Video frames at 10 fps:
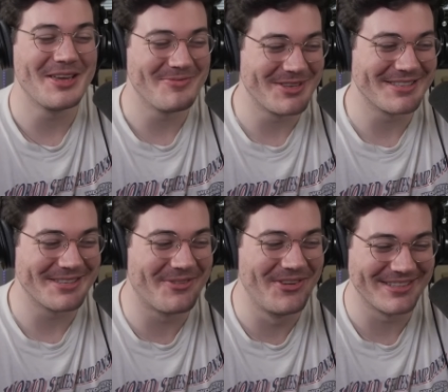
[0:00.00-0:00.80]
weebs as
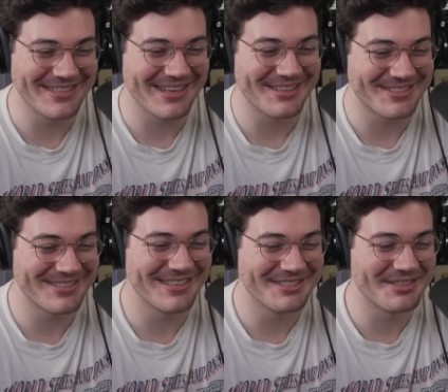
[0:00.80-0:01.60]
if it's like a,
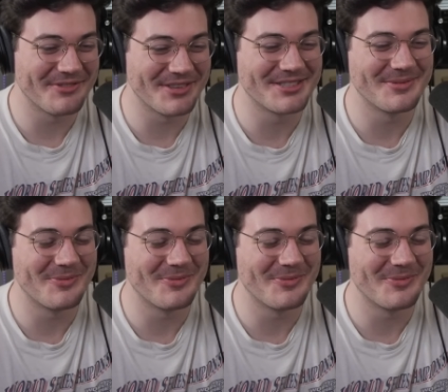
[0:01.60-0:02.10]
as if it's.